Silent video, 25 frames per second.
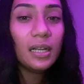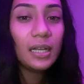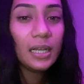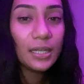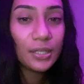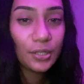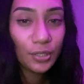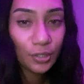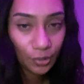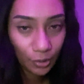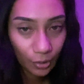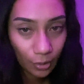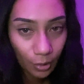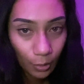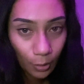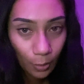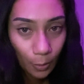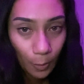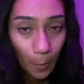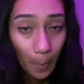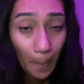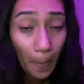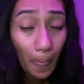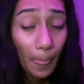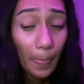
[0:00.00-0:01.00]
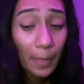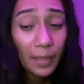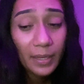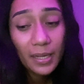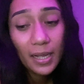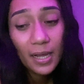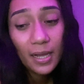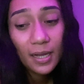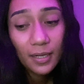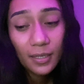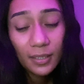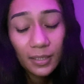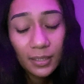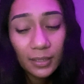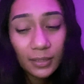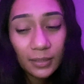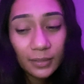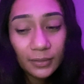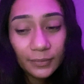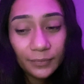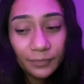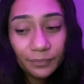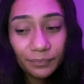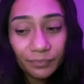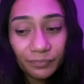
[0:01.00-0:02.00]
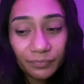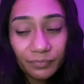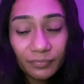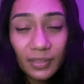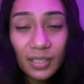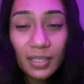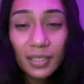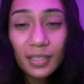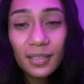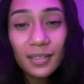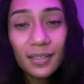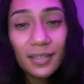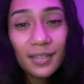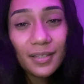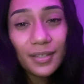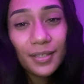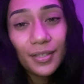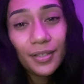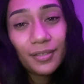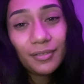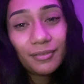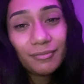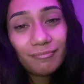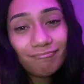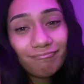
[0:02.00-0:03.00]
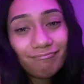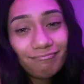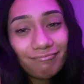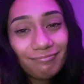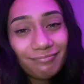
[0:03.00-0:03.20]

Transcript: And so, yeah. So,